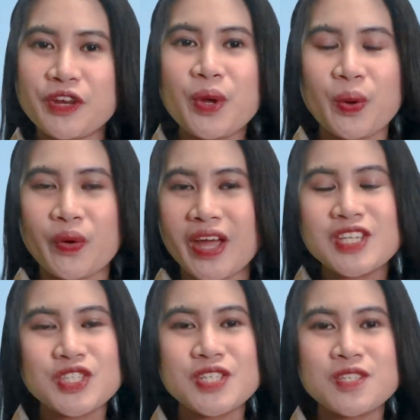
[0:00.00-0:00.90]
video
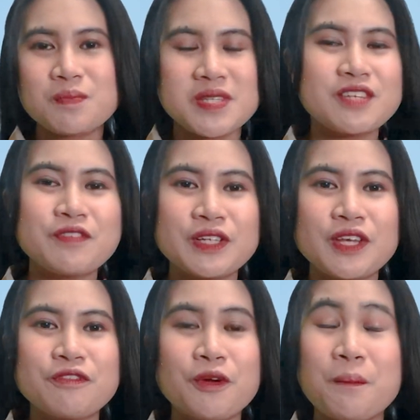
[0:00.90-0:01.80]
creation
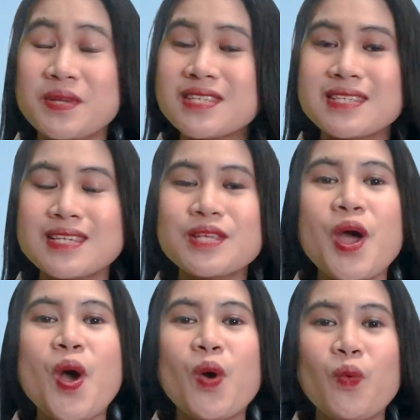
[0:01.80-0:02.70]
specifically for businesses
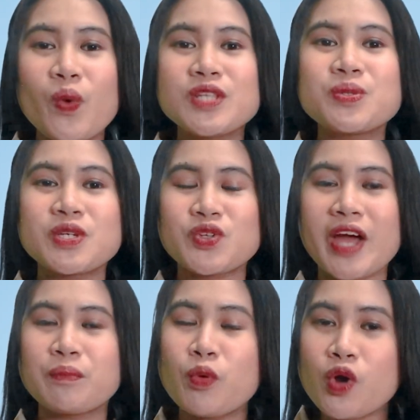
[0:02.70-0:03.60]
who want to
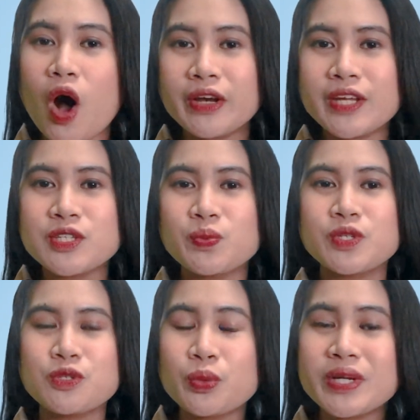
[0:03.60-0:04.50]
attract more audience with
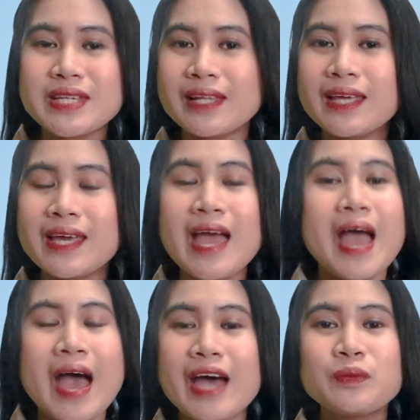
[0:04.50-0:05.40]
storytelling
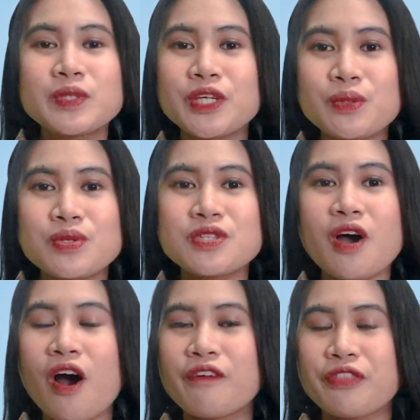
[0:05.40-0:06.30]
and with the use
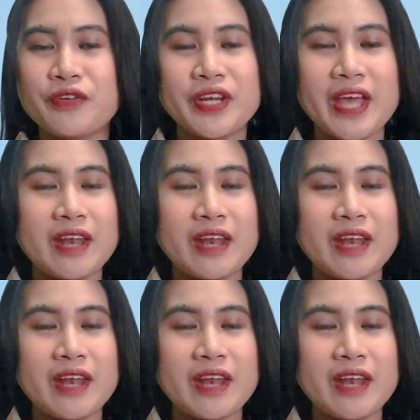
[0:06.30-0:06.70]
of 3D